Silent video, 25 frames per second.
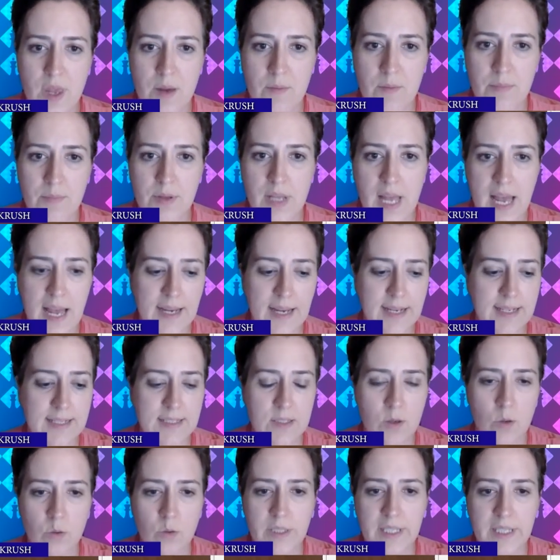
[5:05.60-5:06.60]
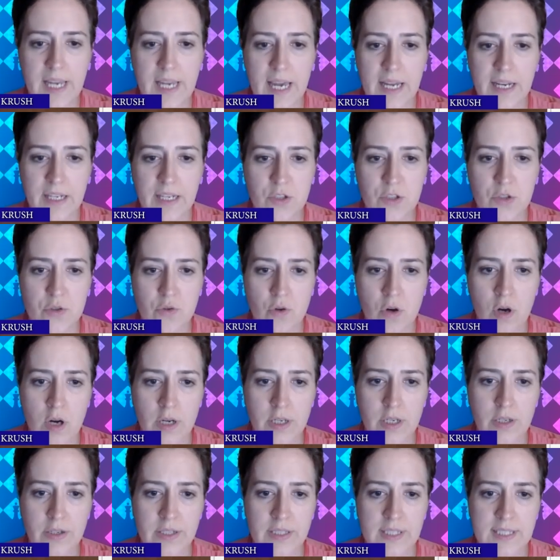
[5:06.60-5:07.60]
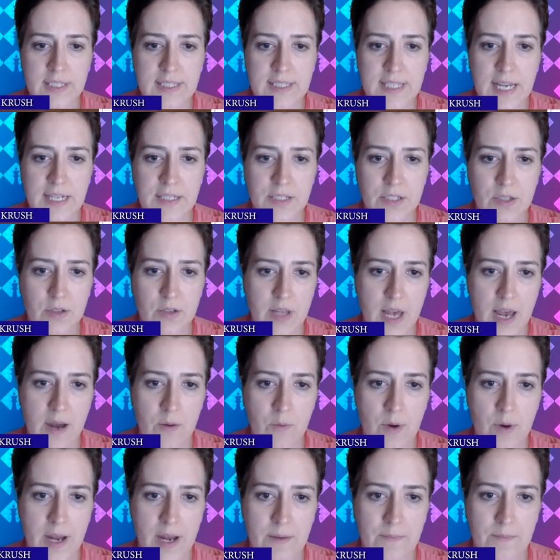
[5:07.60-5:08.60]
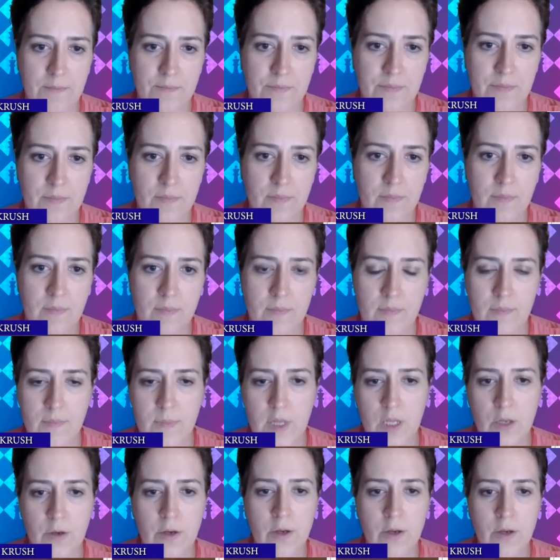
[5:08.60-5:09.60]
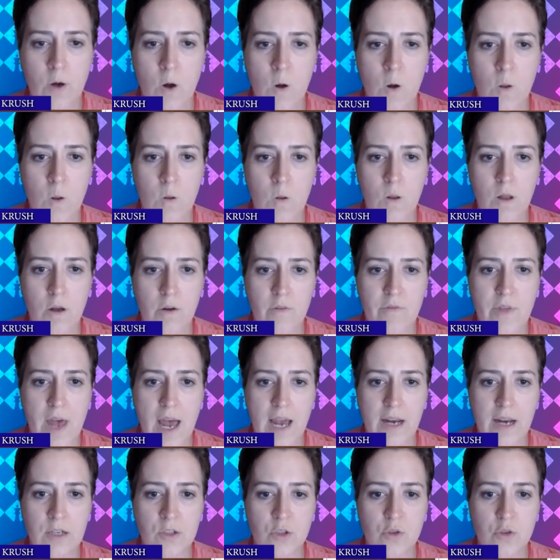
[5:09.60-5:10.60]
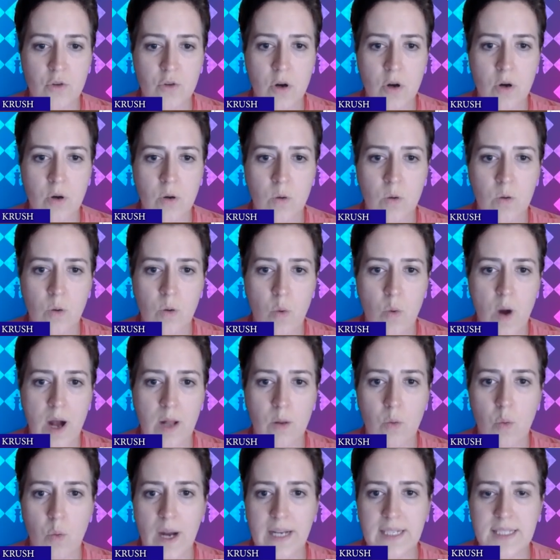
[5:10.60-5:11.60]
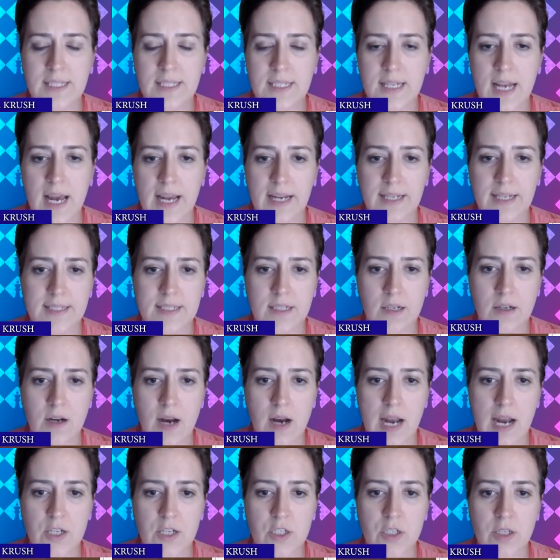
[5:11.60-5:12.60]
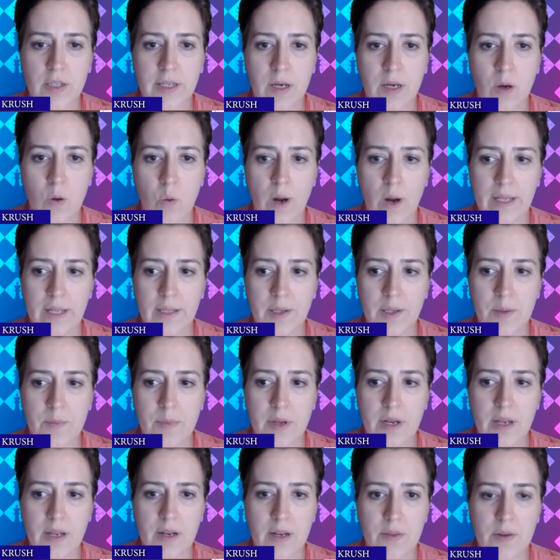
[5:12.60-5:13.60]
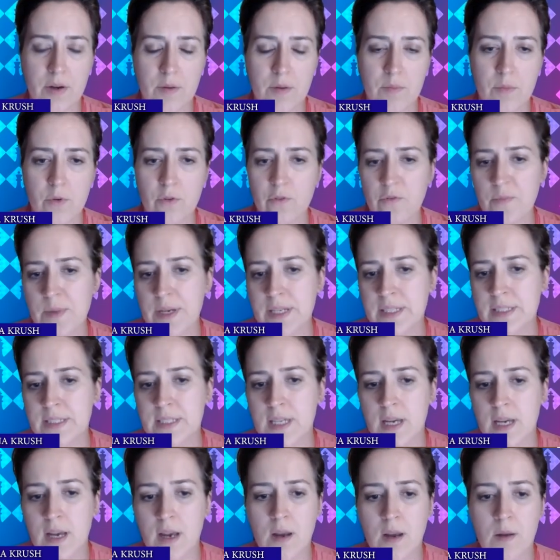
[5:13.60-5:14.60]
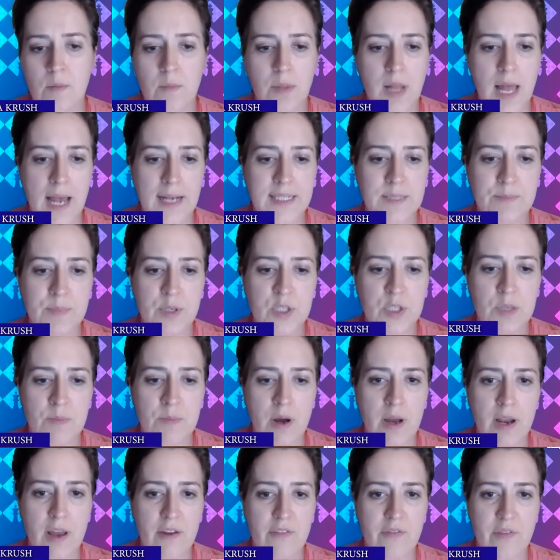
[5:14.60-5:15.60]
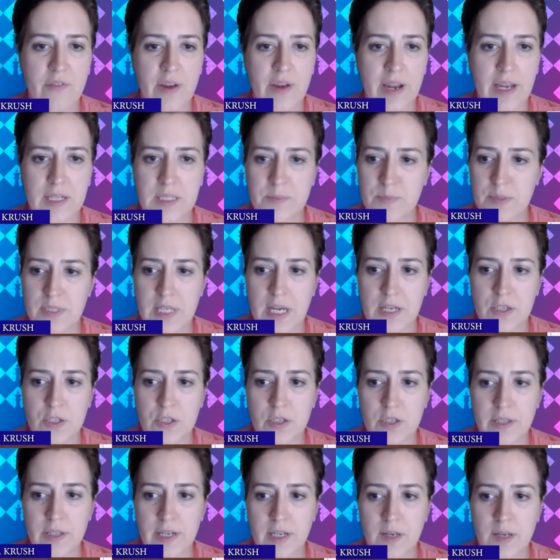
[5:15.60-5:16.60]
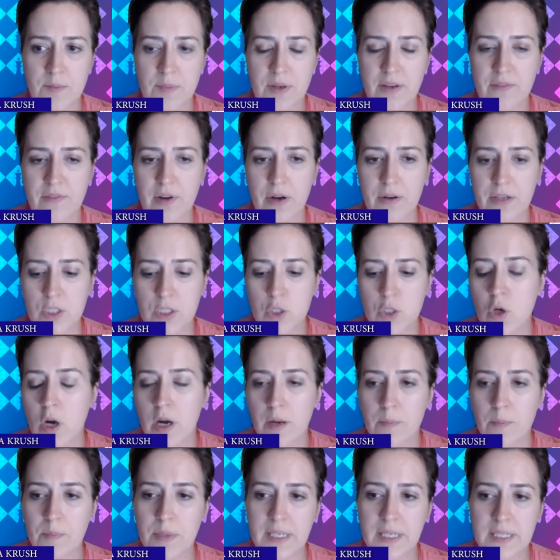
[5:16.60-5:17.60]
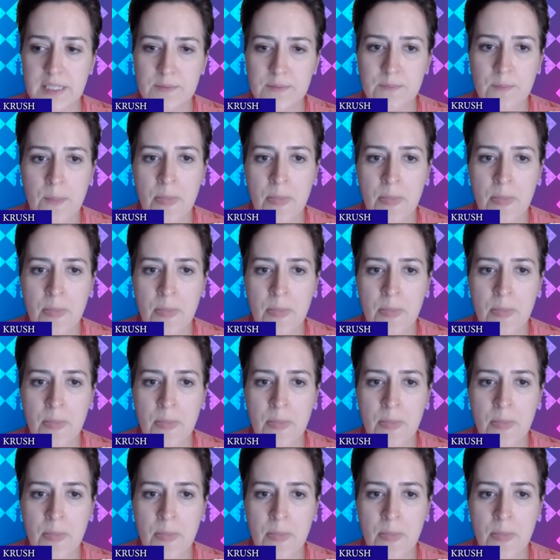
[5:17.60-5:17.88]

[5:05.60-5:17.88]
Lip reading: Black is only getting stronger in the center that way. Look at all of that control, while white's knights are actually quite limited in their movement. Black's bishop on f8 is potentially going to be a very strong piece.